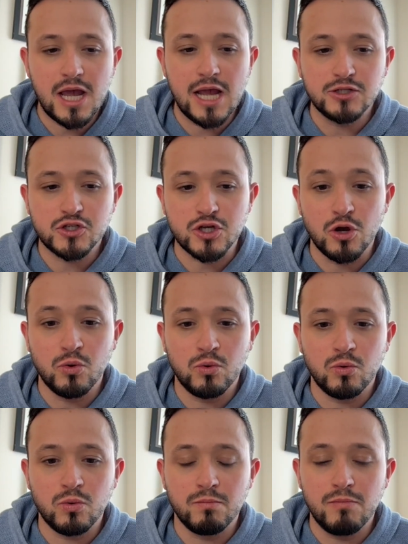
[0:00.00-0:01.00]
And
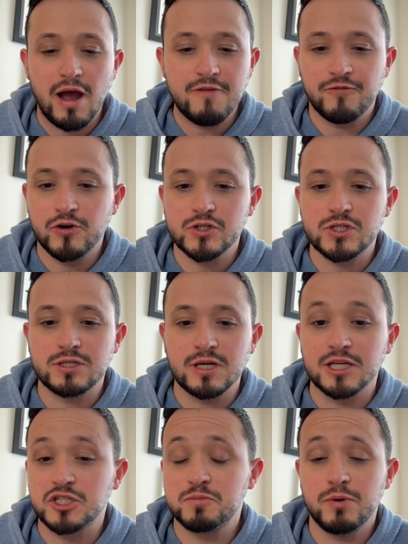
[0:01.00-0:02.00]
so my first
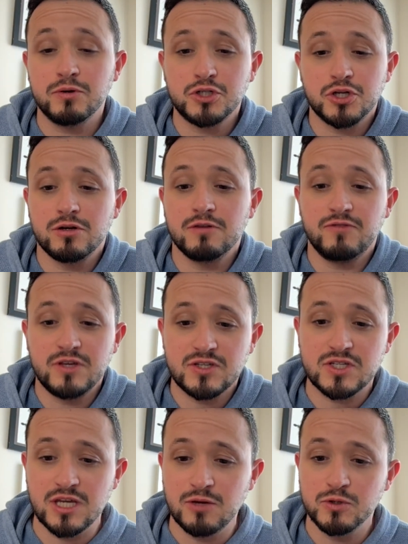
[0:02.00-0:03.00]
exposure to
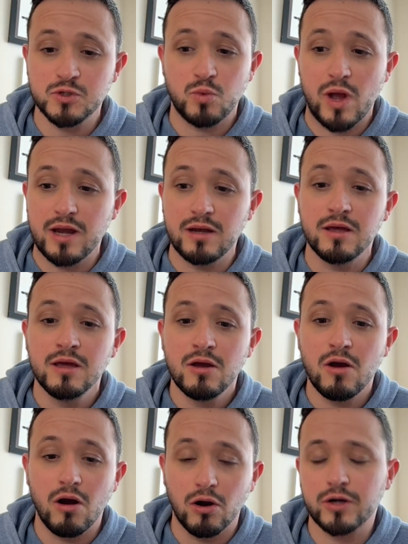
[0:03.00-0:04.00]
VC was when
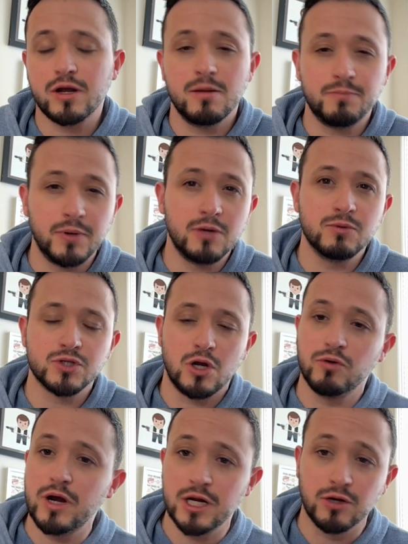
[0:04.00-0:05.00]
our company was
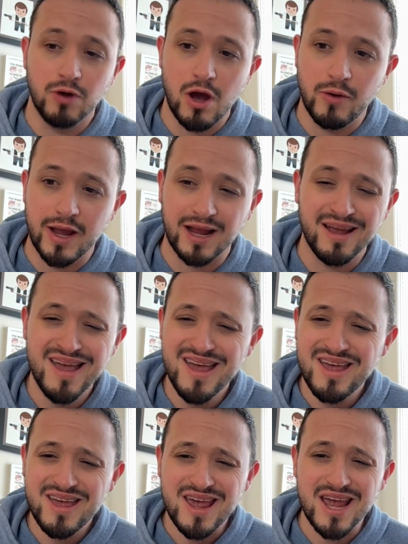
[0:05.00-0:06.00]
already growing
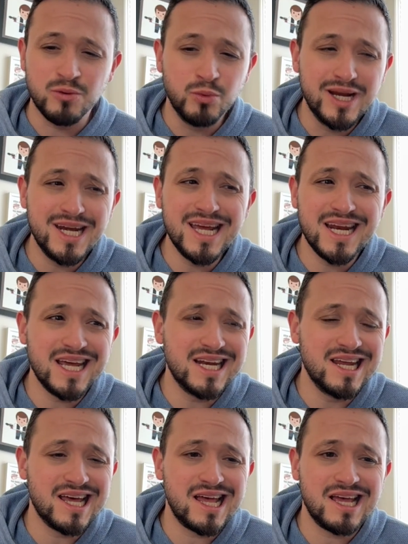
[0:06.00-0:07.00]
and we
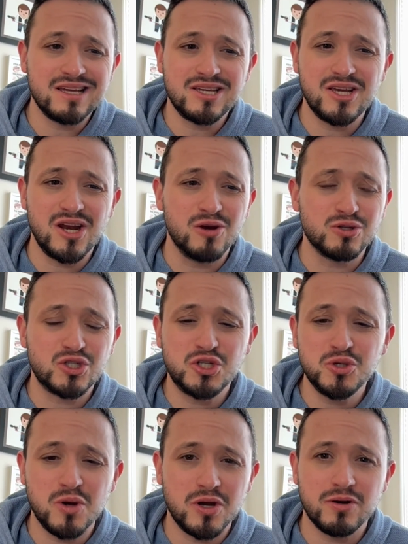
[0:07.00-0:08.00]
needed,
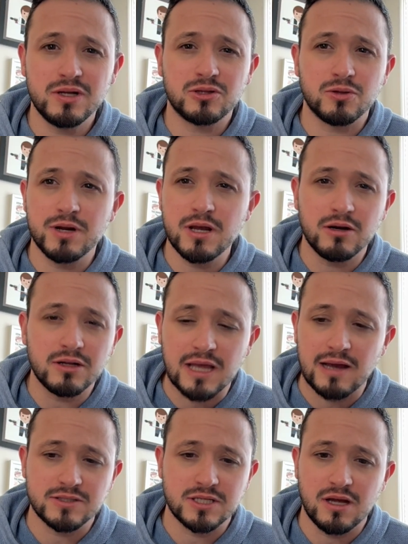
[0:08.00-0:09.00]
$200,000,
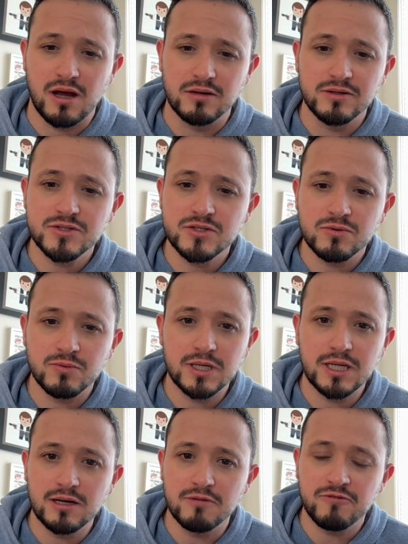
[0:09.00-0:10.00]
$300,000. We
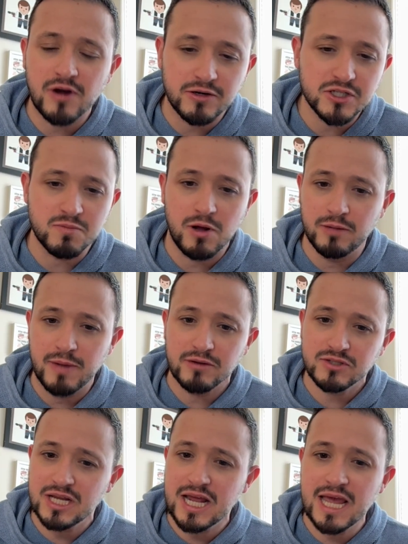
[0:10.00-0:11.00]
needed a very small
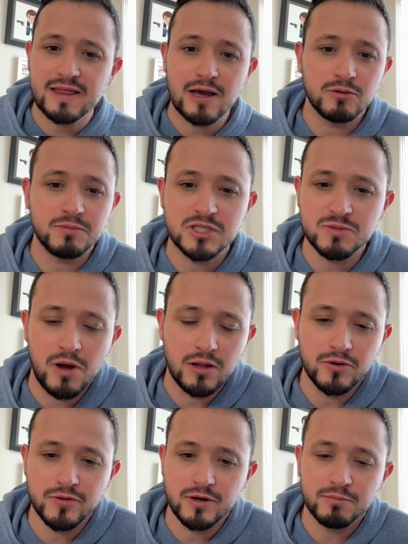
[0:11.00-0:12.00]
amount. Today, that would be
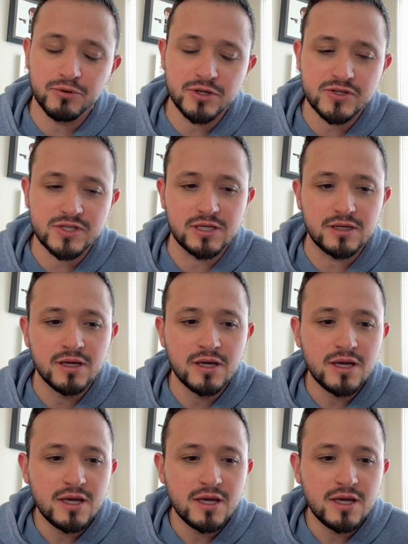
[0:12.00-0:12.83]
smaller than a pre-seed.